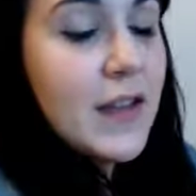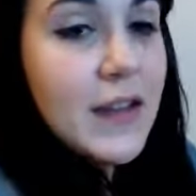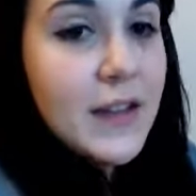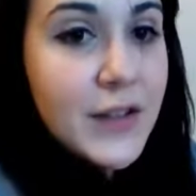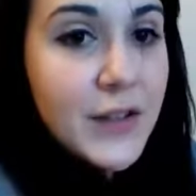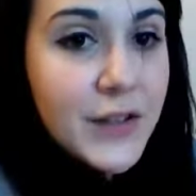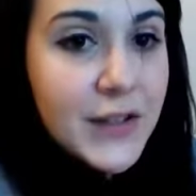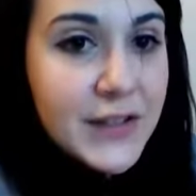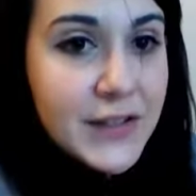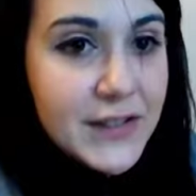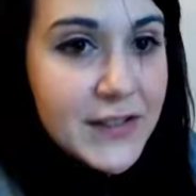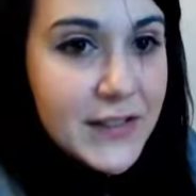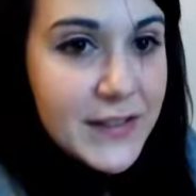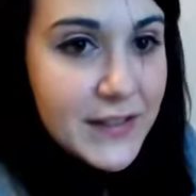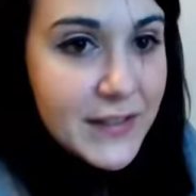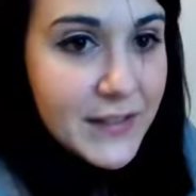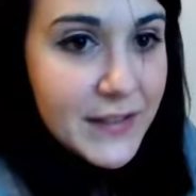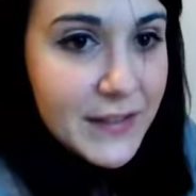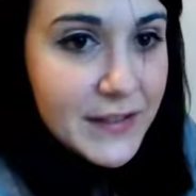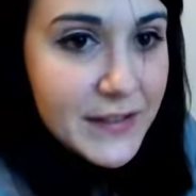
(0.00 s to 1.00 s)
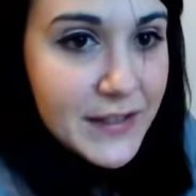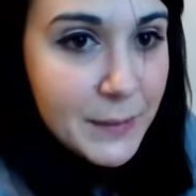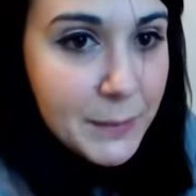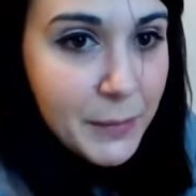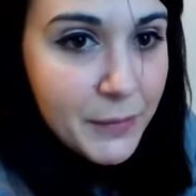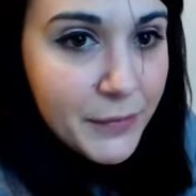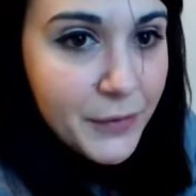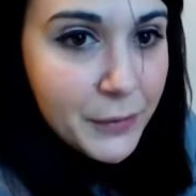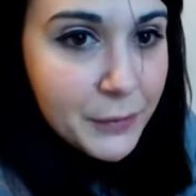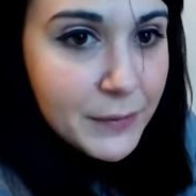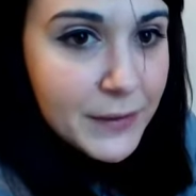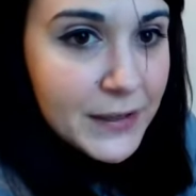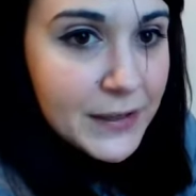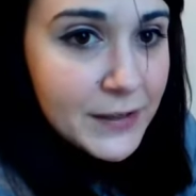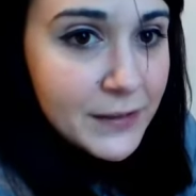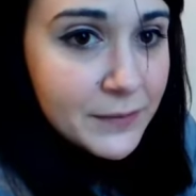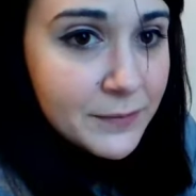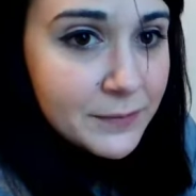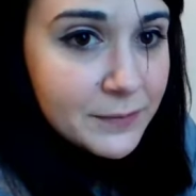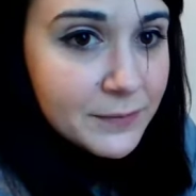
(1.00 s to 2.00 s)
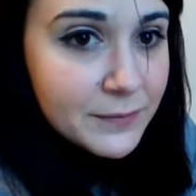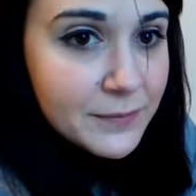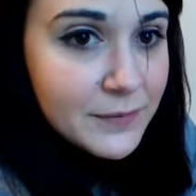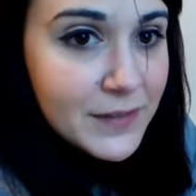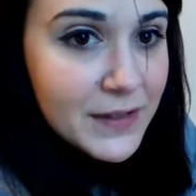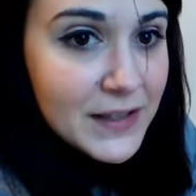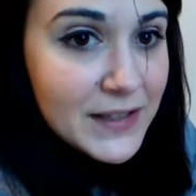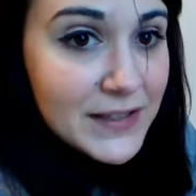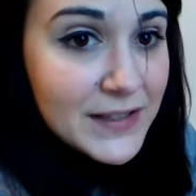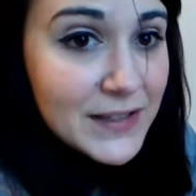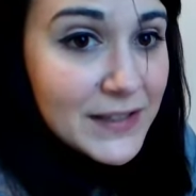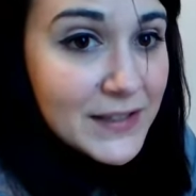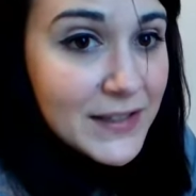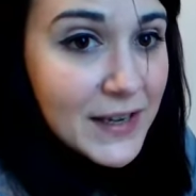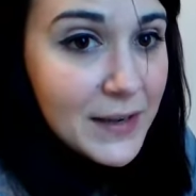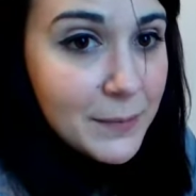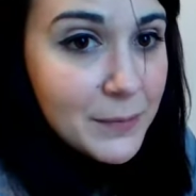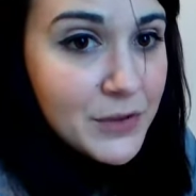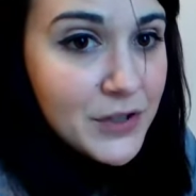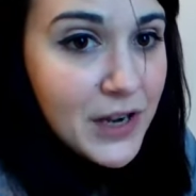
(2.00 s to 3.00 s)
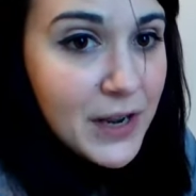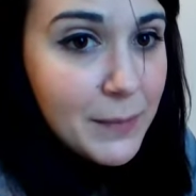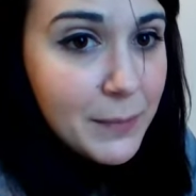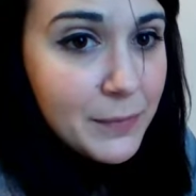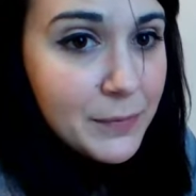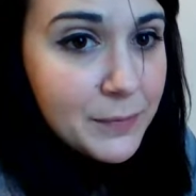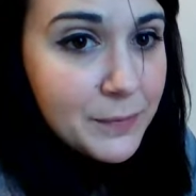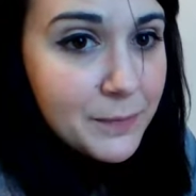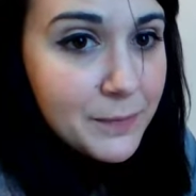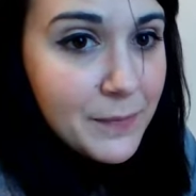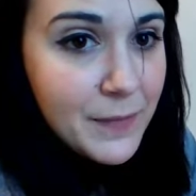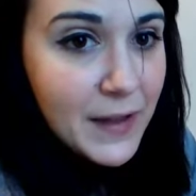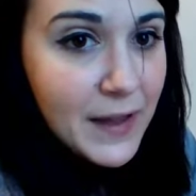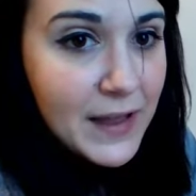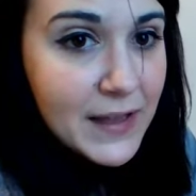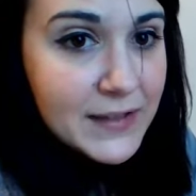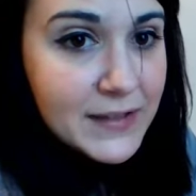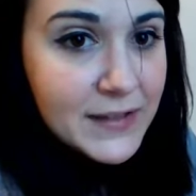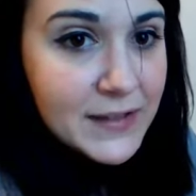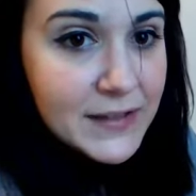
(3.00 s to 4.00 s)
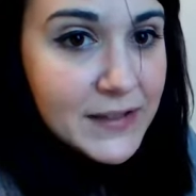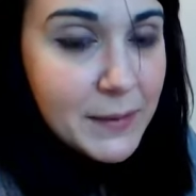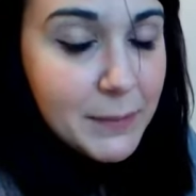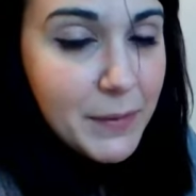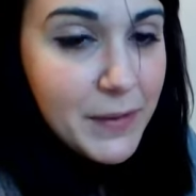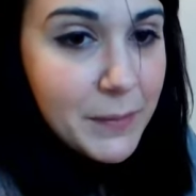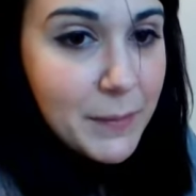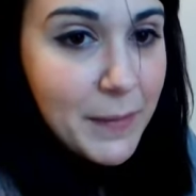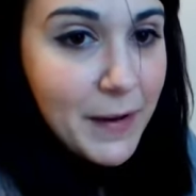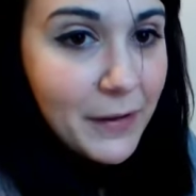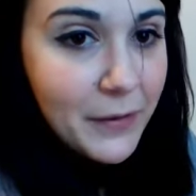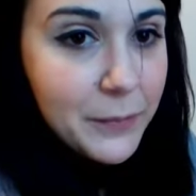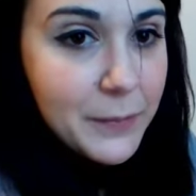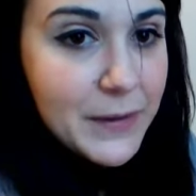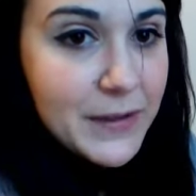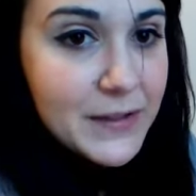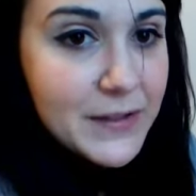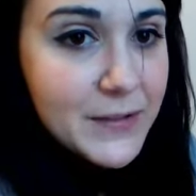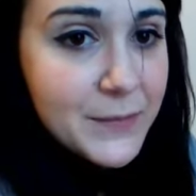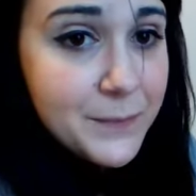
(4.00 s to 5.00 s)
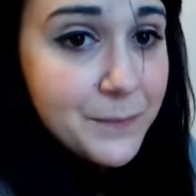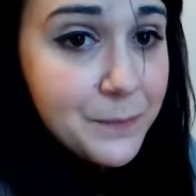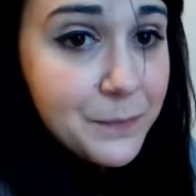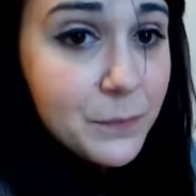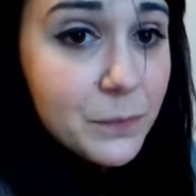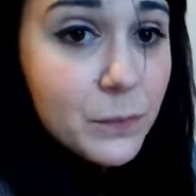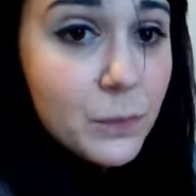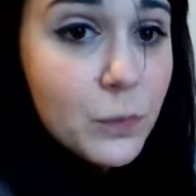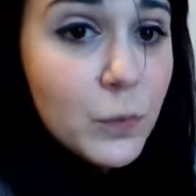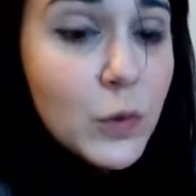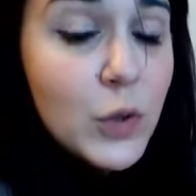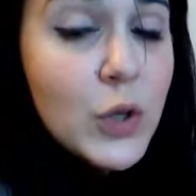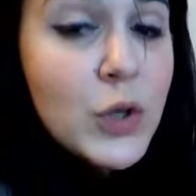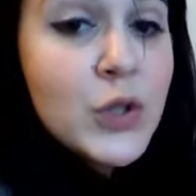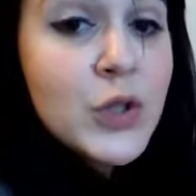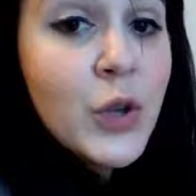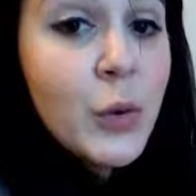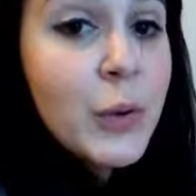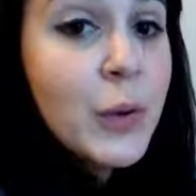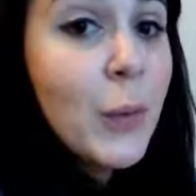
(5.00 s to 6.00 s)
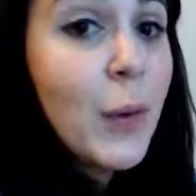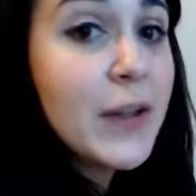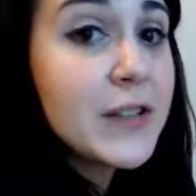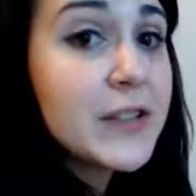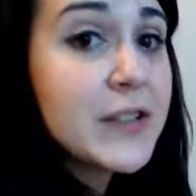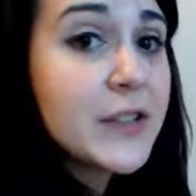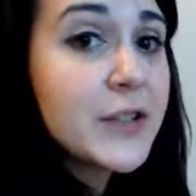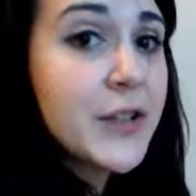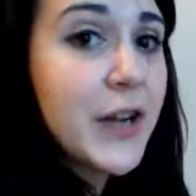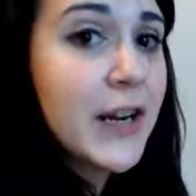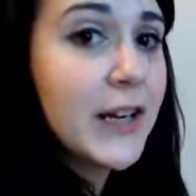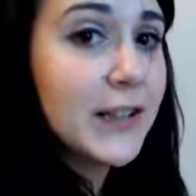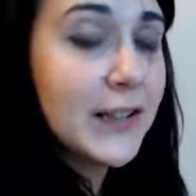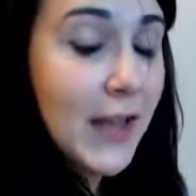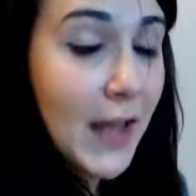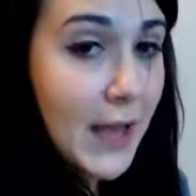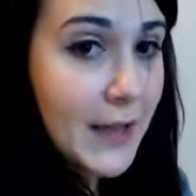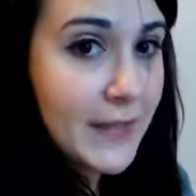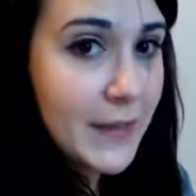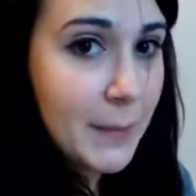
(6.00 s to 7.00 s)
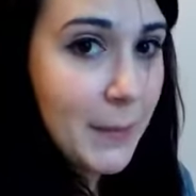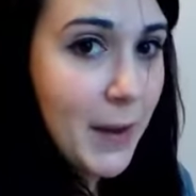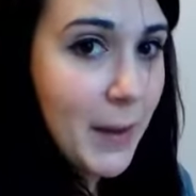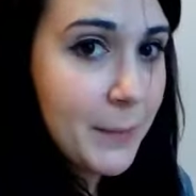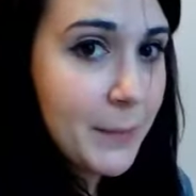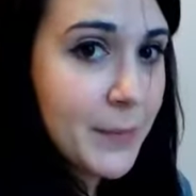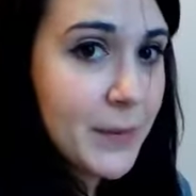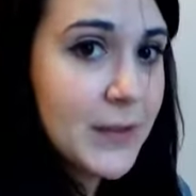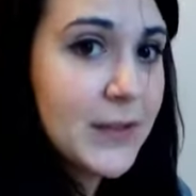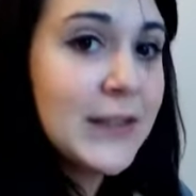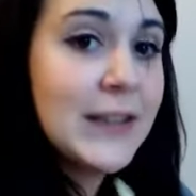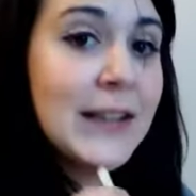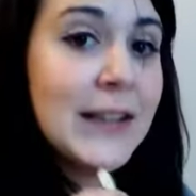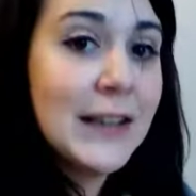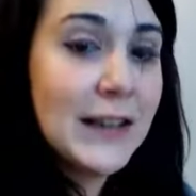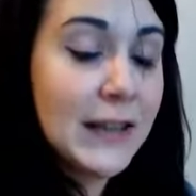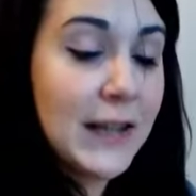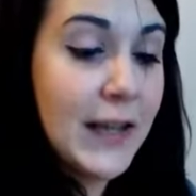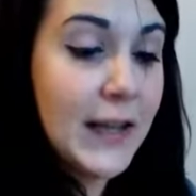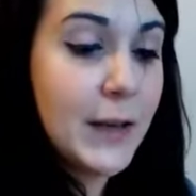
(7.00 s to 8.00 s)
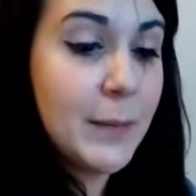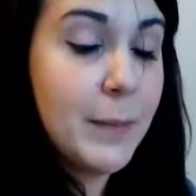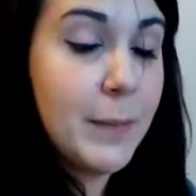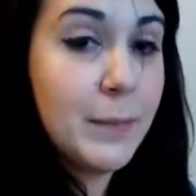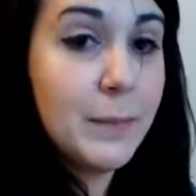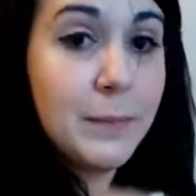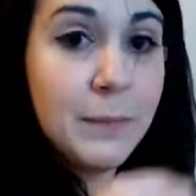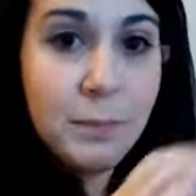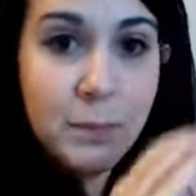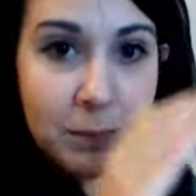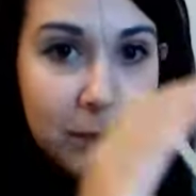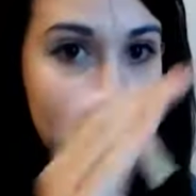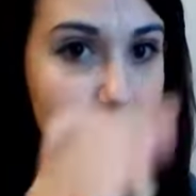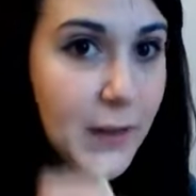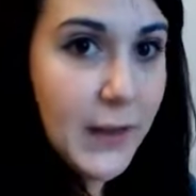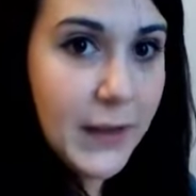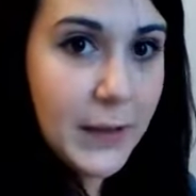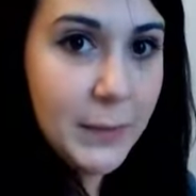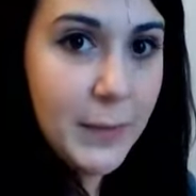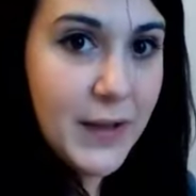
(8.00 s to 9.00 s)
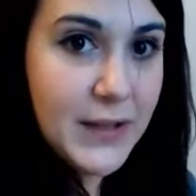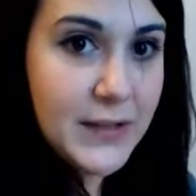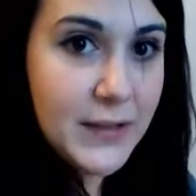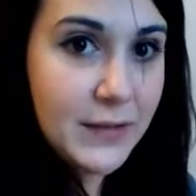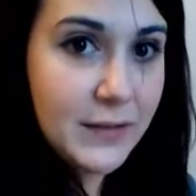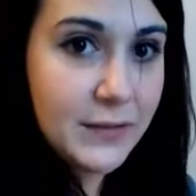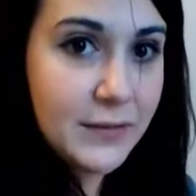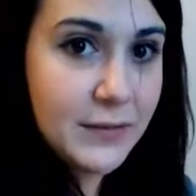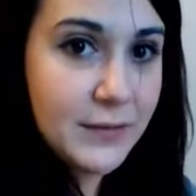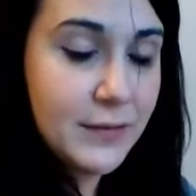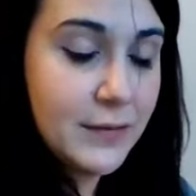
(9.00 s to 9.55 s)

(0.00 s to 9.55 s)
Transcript: You can see the tip of the reed is the same shape as the tip of the mouthpiece. So we want to try to line them up like a puzzle.